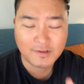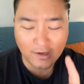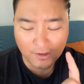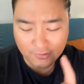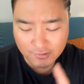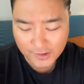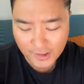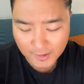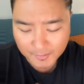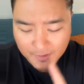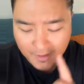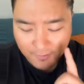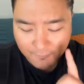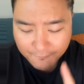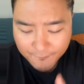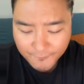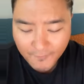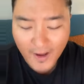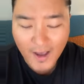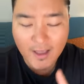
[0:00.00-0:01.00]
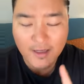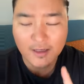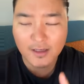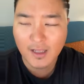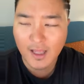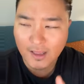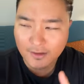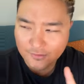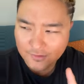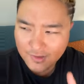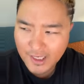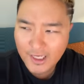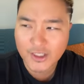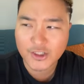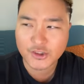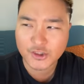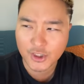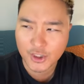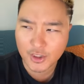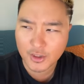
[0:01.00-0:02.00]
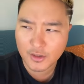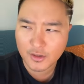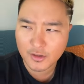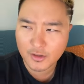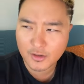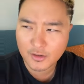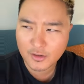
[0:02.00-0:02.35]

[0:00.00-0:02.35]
there's going to be a finalization